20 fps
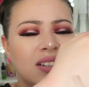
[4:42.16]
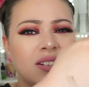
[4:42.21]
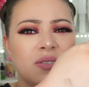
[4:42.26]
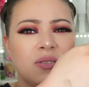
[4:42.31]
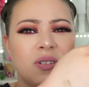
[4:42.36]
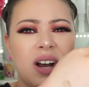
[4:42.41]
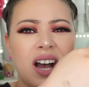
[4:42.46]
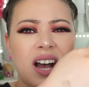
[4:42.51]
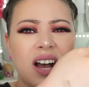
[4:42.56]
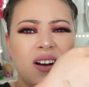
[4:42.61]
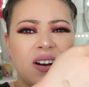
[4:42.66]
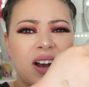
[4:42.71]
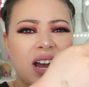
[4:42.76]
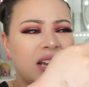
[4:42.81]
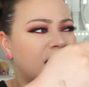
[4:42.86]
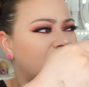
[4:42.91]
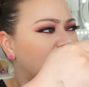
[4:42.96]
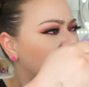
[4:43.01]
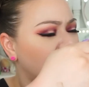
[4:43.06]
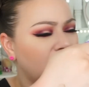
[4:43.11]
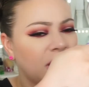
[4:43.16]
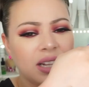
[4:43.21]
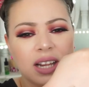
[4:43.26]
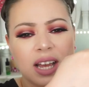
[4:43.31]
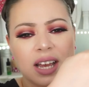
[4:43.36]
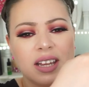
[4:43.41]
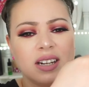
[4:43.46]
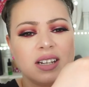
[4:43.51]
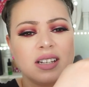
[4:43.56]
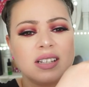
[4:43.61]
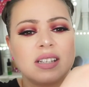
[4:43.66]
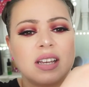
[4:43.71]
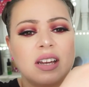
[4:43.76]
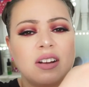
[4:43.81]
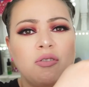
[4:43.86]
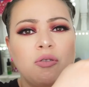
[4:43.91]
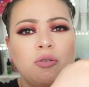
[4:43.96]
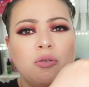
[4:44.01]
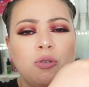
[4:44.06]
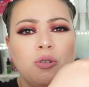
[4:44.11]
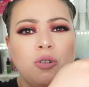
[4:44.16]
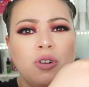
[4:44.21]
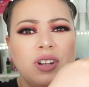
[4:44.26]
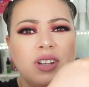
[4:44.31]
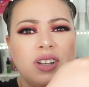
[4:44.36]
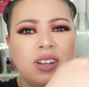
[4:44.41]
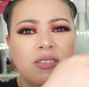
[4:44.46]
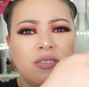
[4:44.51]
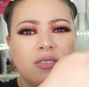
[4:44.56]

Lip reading: Wow, I think my lighting is like really,